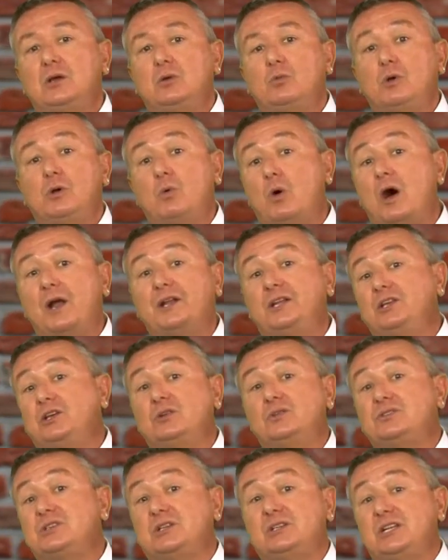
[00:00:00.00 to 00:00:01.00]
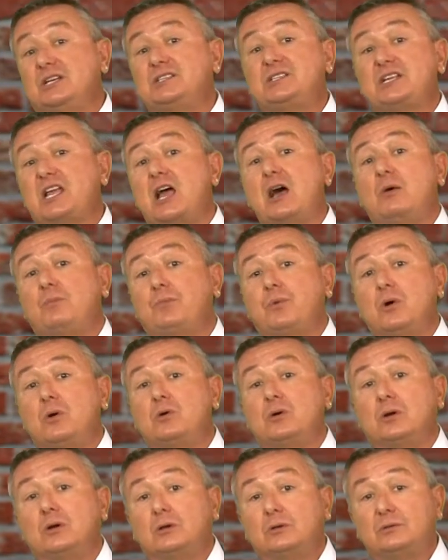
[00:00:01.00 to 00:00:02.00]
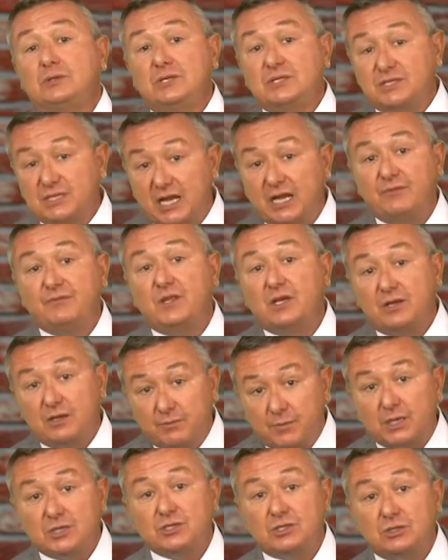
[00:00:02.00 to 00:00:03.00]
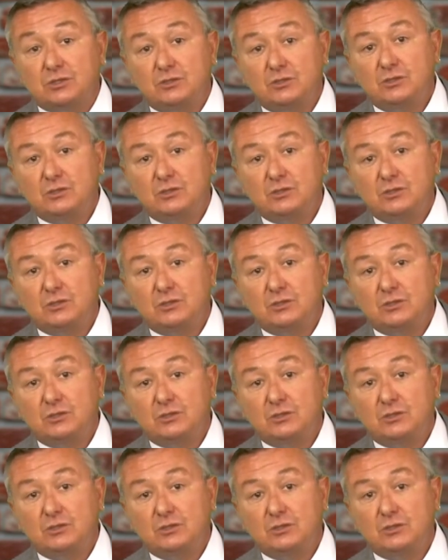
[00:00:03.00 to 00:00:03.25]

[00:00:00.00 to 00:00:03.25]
We want to use a discount broker to save the commission.